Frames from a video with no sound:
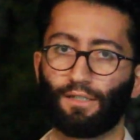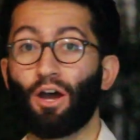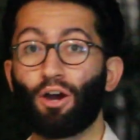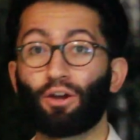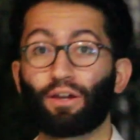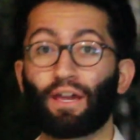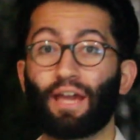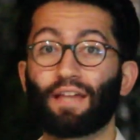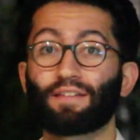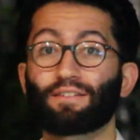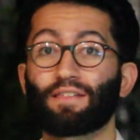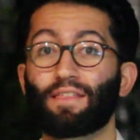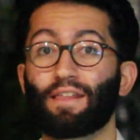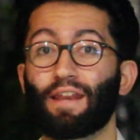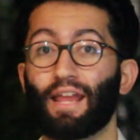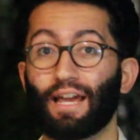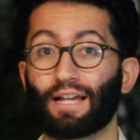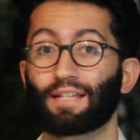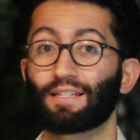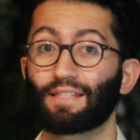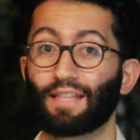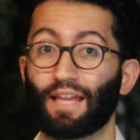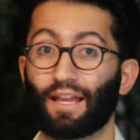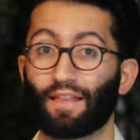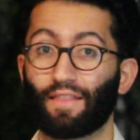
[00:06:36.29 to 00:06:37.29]
Okay, so the
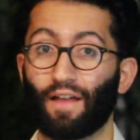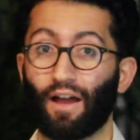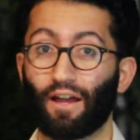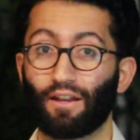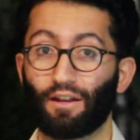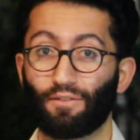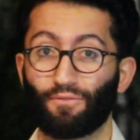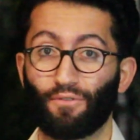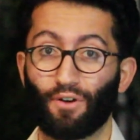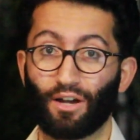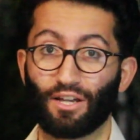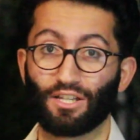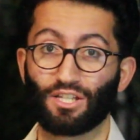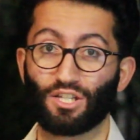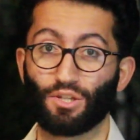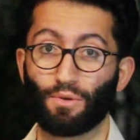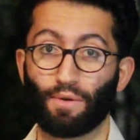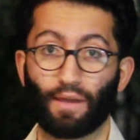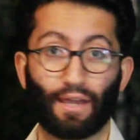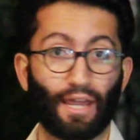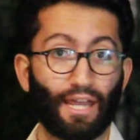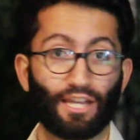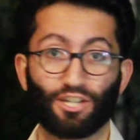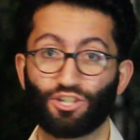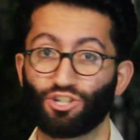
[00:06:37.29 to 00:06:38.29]
next thing that I'd advise
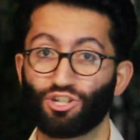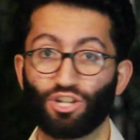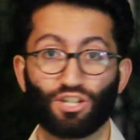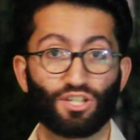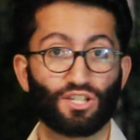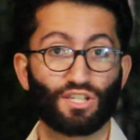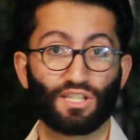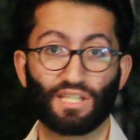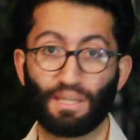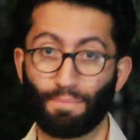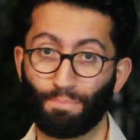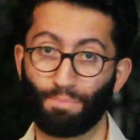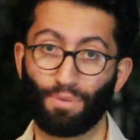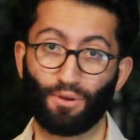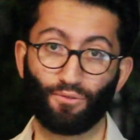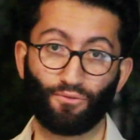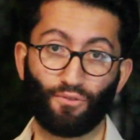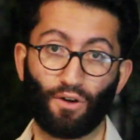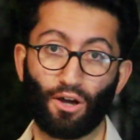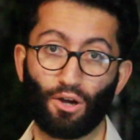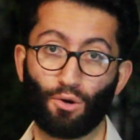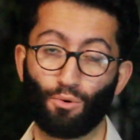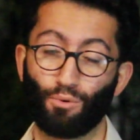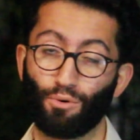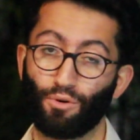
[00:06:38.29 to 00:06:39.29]
doing is just
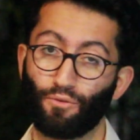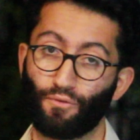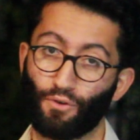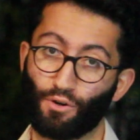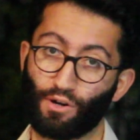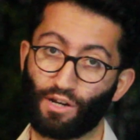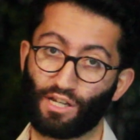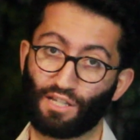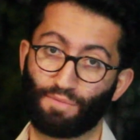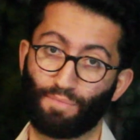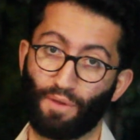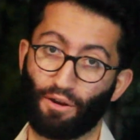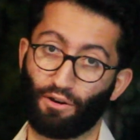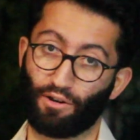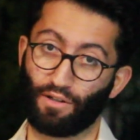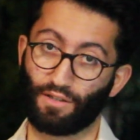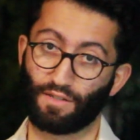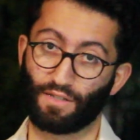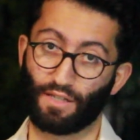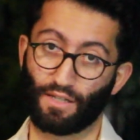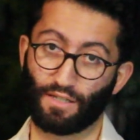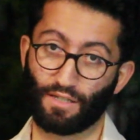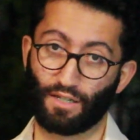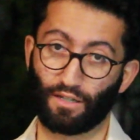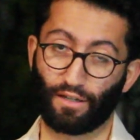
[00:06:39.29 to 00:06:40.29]
simplify all of your
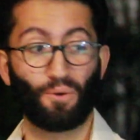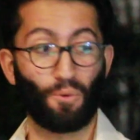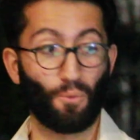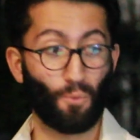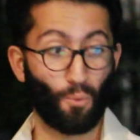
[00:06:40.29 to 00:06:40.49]
experiences.